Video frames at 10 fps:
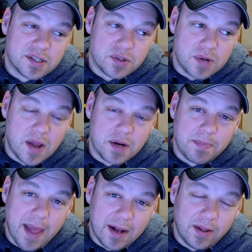So now you're
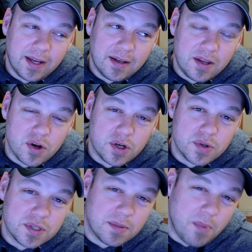pedaling, you're
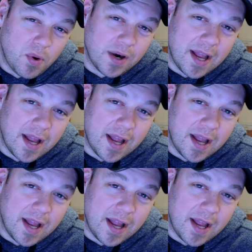using the motor,